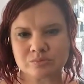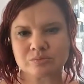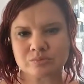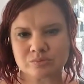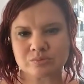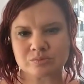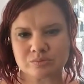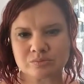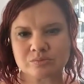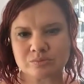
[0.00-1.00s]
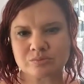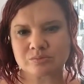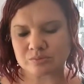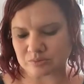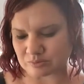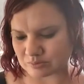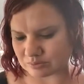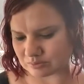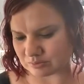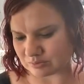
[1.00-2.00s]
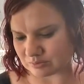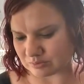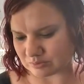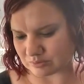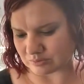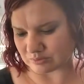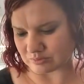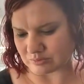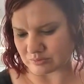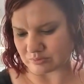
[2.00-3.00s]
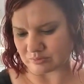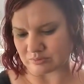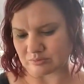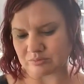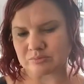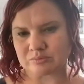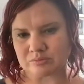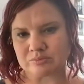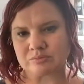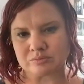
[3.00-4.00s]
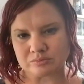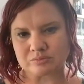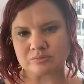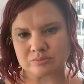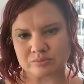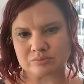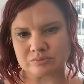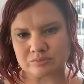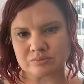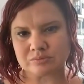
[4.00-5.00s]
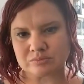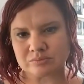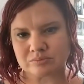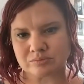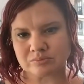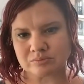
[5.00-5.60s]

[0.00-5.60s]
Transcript: [no speech]